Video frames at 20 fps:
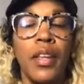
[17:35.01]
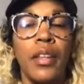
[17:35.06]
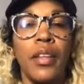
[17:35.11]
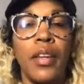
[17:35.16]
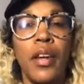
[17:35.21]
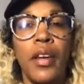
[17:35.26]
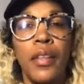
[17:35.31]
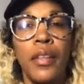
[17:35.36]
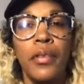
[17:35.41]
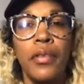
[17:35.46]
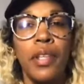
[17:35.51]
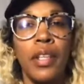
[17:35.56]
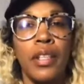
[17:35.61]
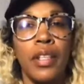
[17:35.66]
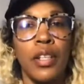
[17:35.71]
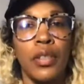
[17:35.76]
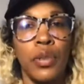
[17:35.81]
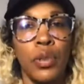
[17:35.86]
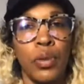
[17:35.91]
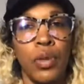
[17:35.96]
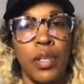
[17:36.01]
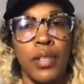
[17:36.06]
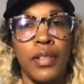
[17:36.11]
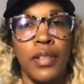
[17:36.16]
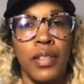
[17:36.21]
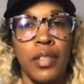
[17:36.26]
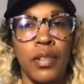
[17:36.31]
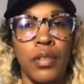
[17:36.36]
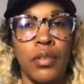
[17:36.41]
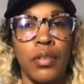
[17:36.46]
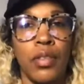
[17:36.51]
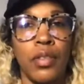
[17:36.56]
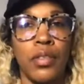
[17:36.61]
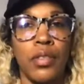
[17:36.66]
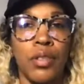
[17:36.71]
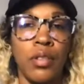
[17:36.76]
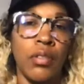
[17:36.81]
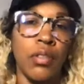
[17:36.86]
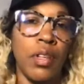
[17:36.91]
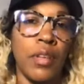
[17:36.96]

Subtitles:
The other thing that you consider to do,